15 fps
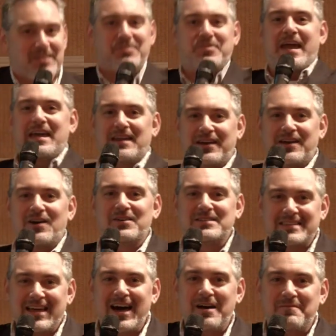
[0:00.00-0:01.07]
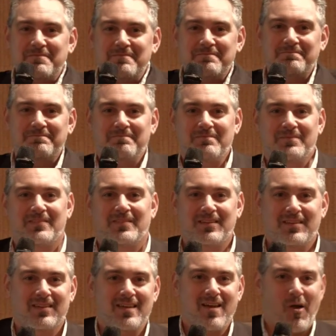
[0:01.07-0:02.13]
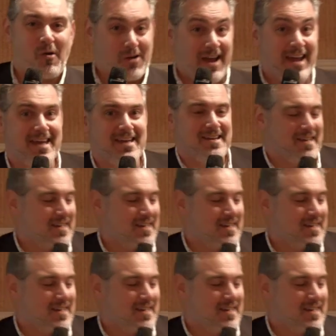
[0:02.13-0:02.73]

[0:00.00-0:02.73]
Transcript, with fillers: theta goes up, right?